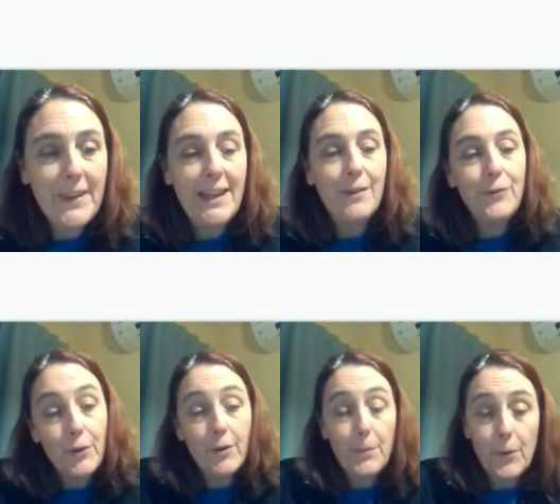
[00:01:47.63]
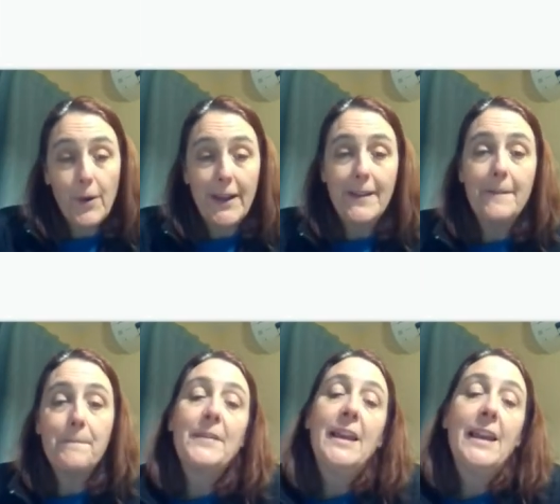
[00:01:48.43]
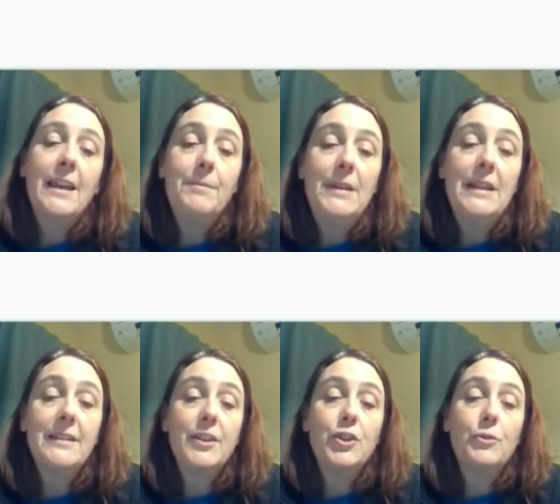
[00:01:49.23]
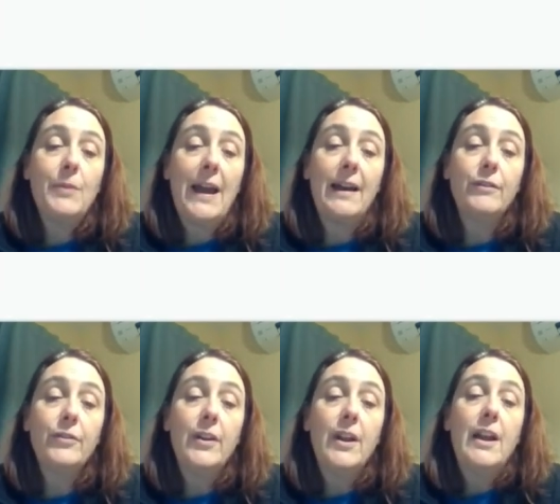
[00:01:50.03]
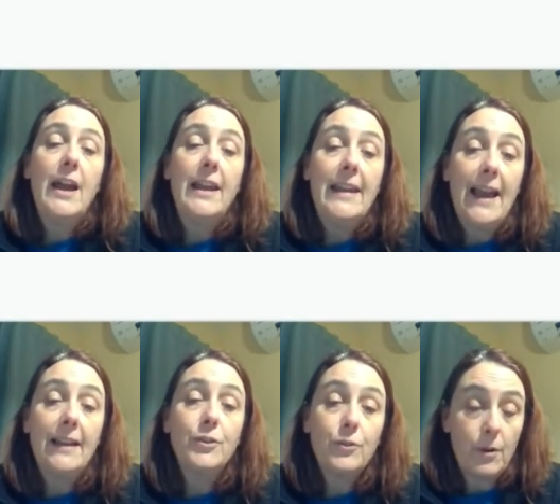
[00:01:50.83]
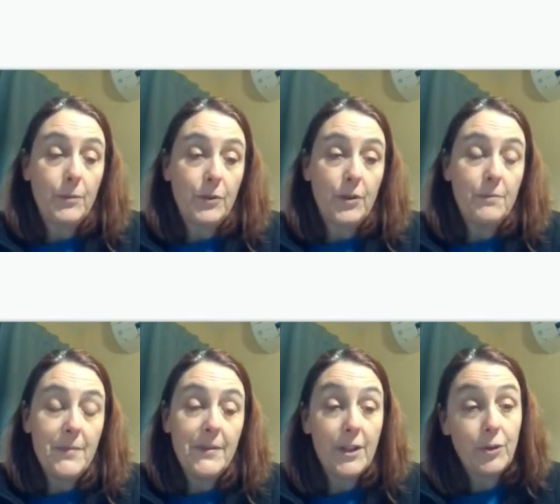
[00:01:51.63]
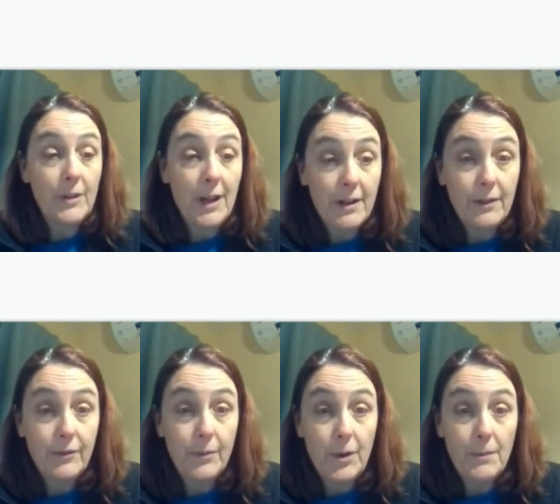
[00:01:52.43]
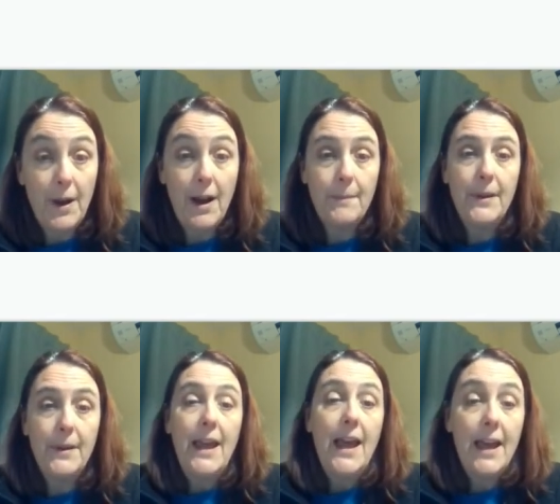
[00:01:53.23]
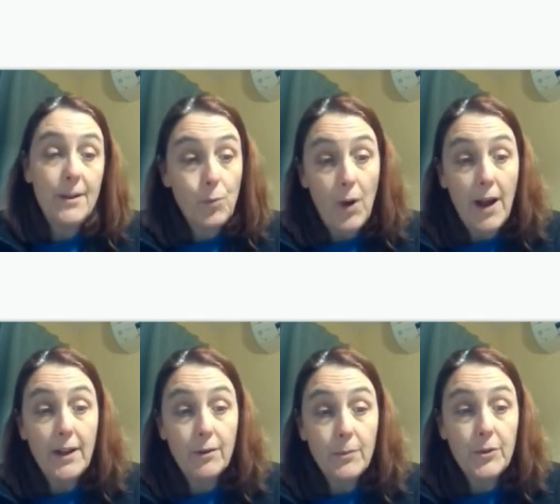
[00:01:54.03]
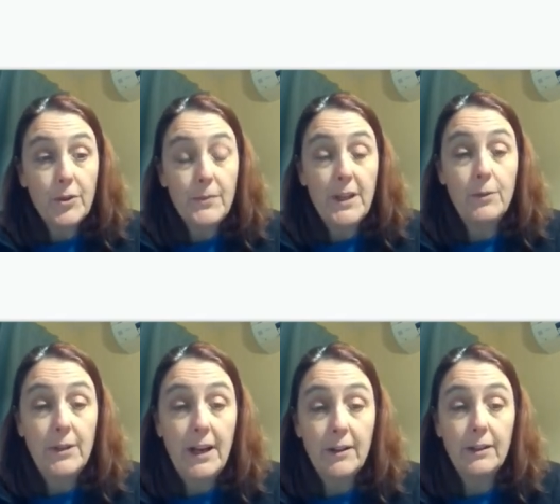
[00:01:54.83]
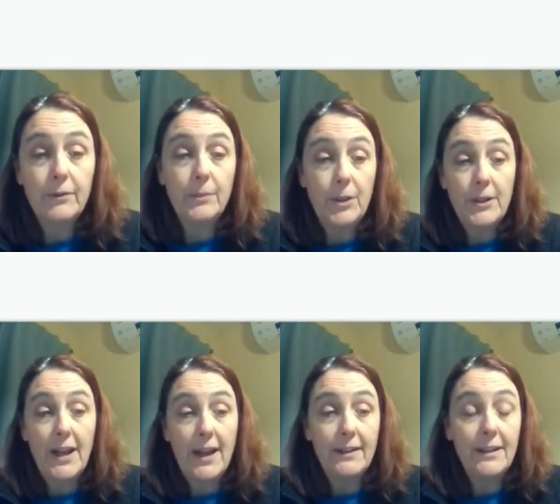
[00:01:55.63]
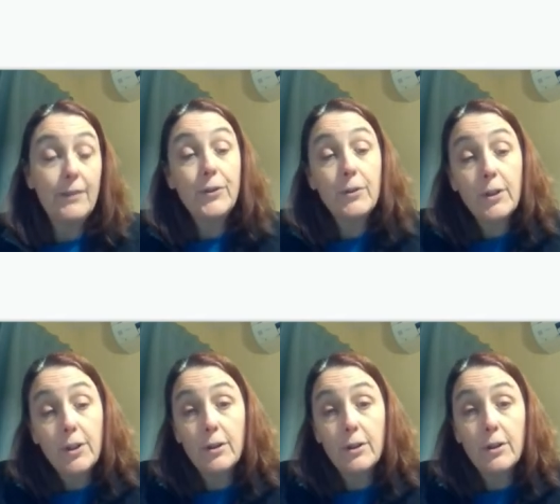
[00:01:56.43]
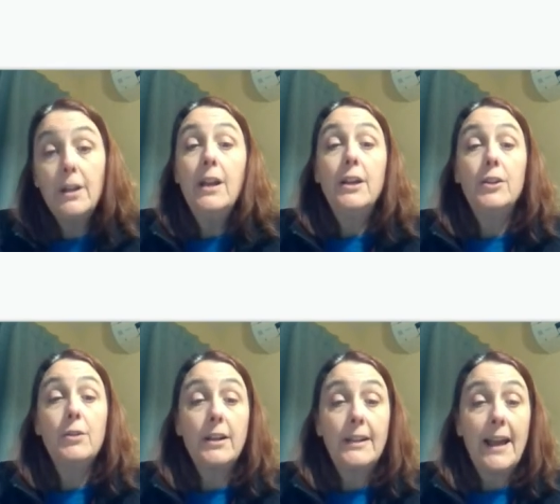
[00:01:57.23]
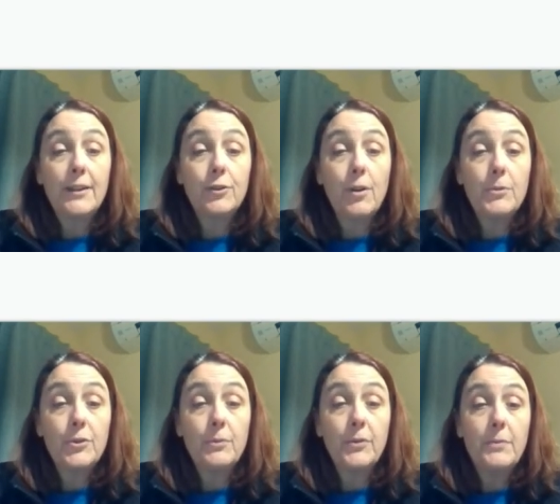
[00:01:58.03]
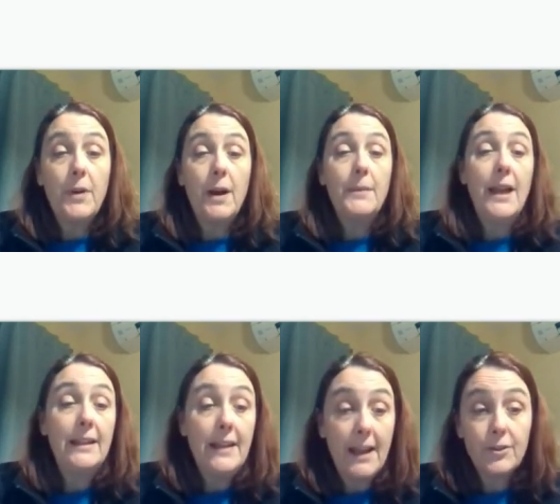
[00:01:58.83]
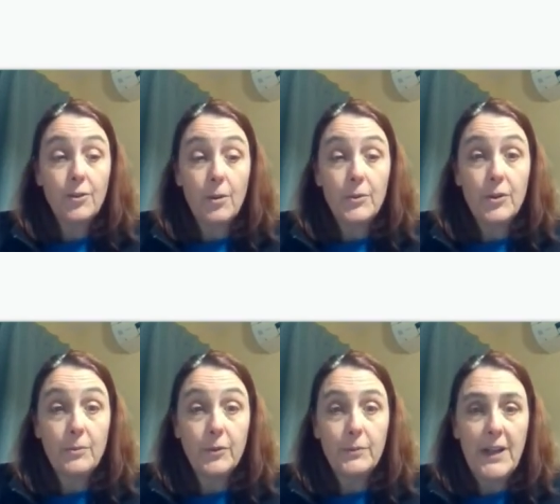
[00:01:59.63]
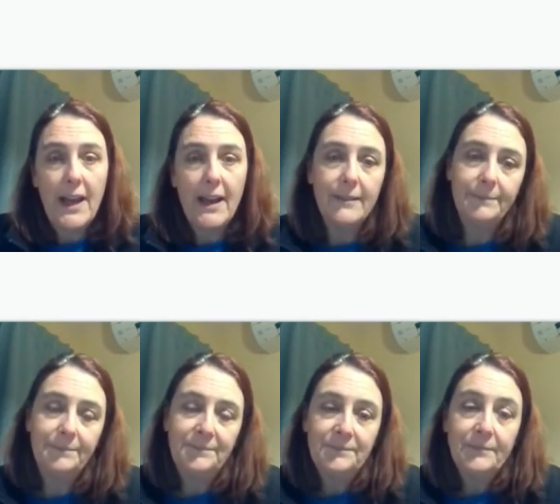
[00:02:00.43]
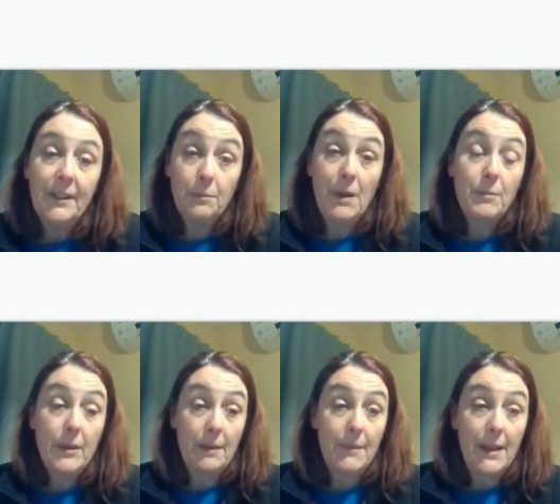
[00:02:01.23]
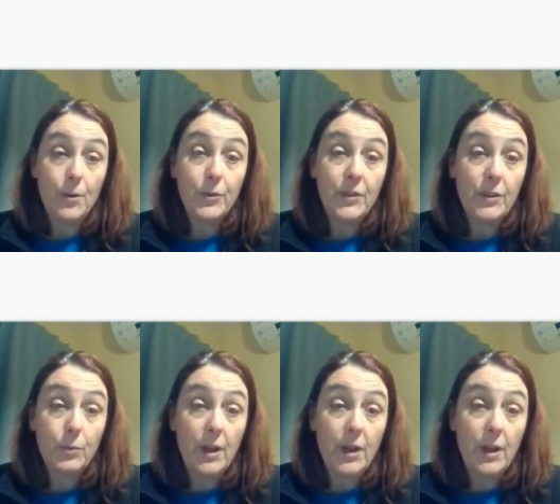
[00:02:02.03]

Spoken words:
If you're a boy, it means that you have an X chromosome that you inherited from your mom and a Y chromosome that you inherited from your dad. If you're a girl, you got an X chromosome from mom and an X chromosome from dad. Remember that meiosis will